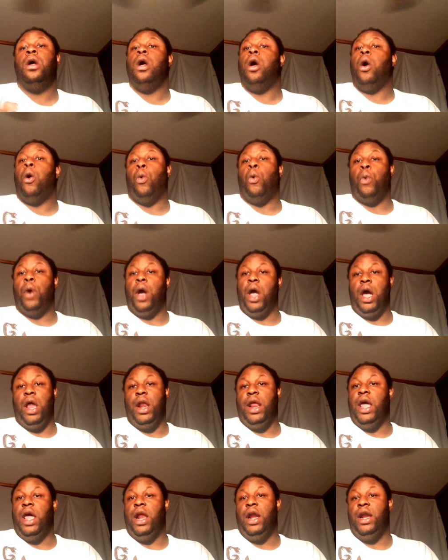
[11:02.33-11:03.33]
Well,
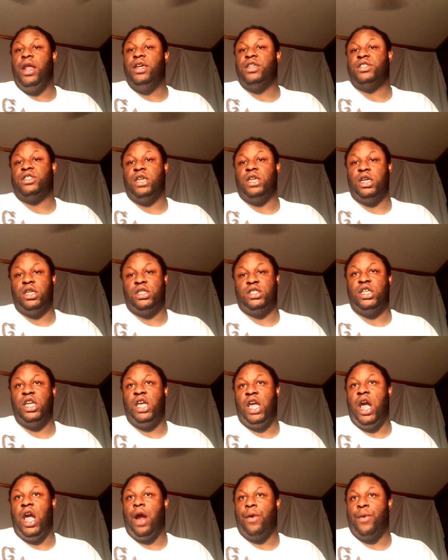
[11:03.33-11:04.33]
at least
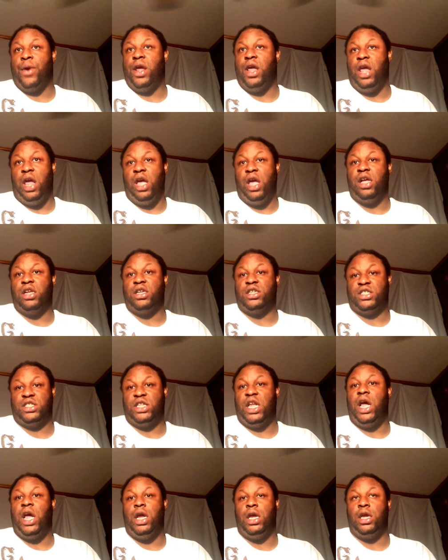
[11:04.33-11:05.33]
Ciara is
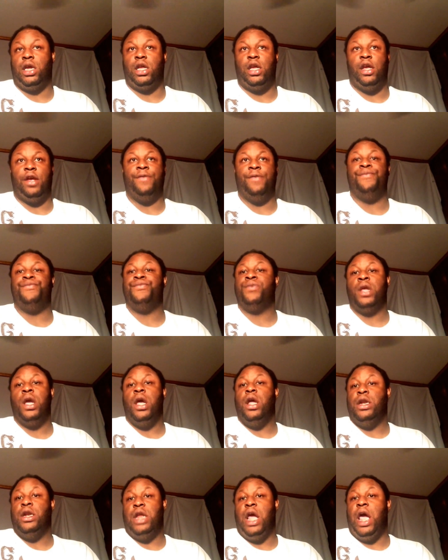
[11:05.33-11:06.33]
thinking
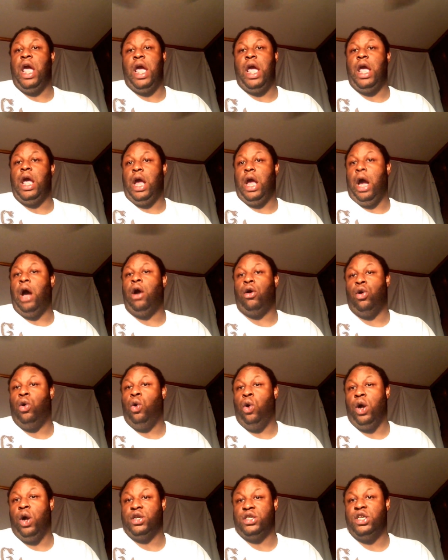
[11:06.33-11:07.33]
that, of
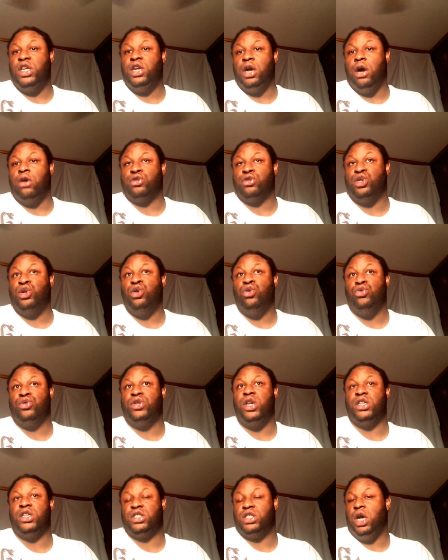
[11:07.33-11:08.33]
course, he gonna choose
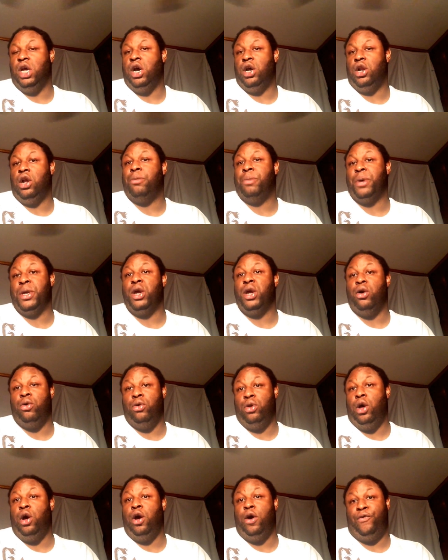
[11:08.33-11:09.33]
his son over your
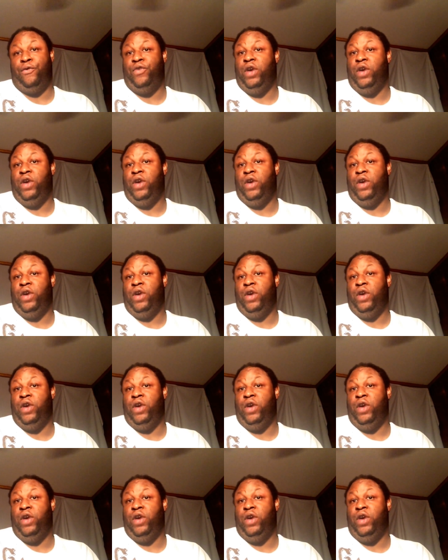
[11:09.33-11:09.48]
love.